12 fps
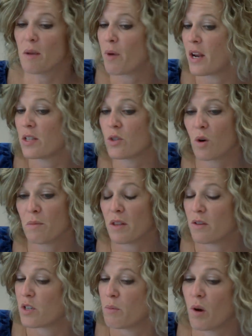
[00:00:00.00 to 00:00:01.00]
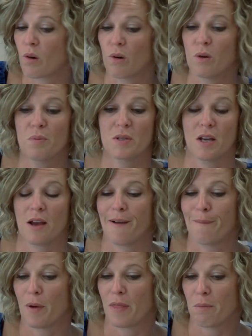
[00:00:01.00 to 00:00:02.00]
brainstormed in their small groups
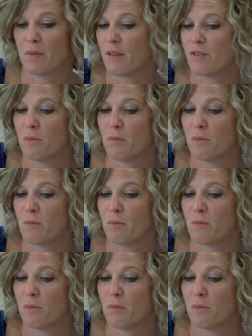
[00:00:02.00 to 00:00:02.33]
what they believed